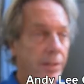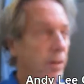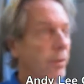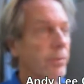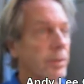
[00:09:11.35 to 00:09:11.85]

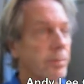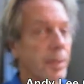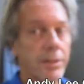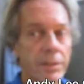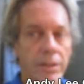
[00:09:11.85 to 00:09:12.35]
don't
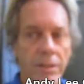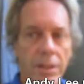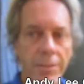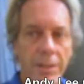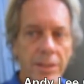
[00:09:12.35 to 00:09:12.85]
respect you, they'll
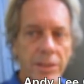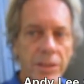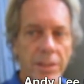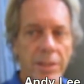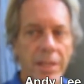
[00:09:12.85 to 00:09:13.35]
come in and
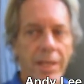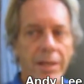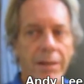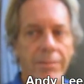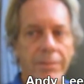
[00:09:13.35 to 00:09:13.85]
shut the light
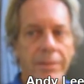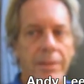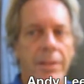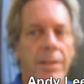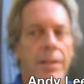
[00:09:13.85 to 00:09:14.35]
off.
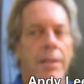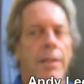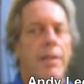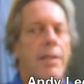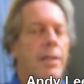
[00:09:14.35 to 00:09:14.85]

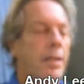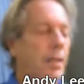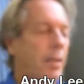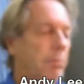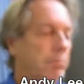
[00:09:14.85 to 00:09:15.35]

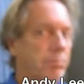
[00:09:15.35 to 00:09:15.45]
Not